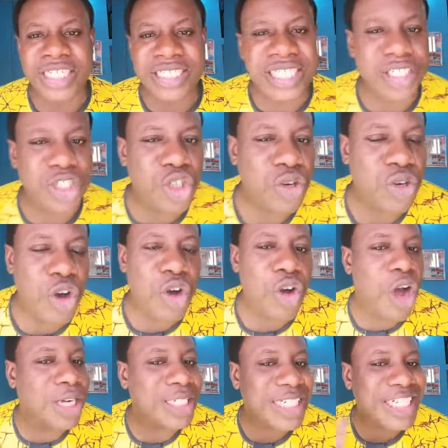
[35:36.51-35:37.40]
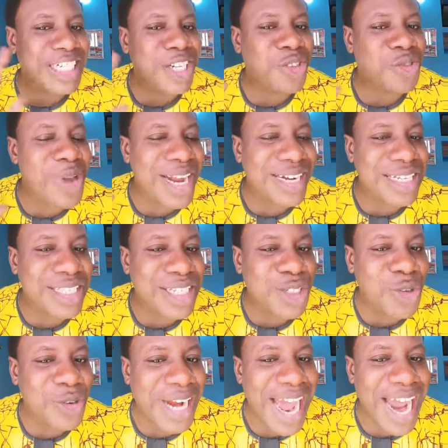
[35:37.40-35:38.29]
Did you know God didn't do
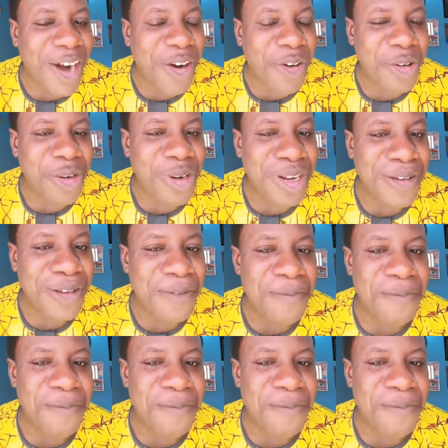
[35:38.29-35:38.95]
anything to that Herod?